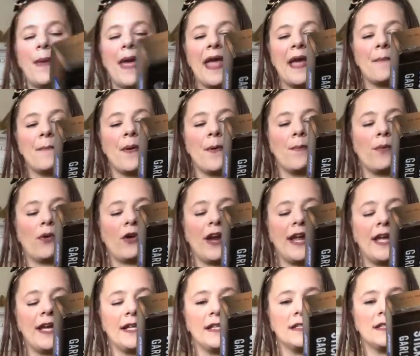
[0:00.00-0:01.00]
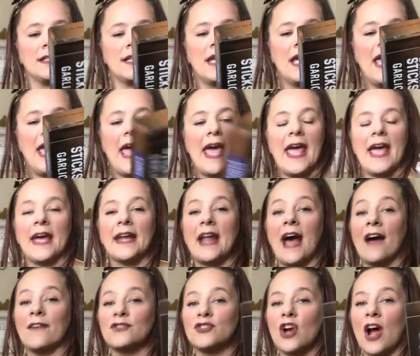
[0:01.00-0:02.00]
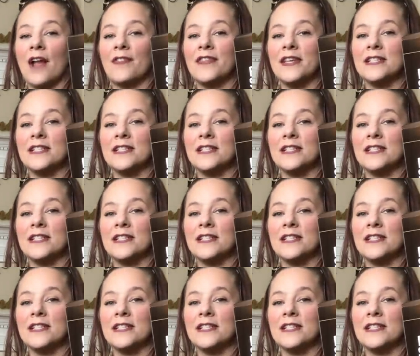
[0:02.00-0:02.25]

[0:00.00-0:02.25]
Pampa brand. And I've tried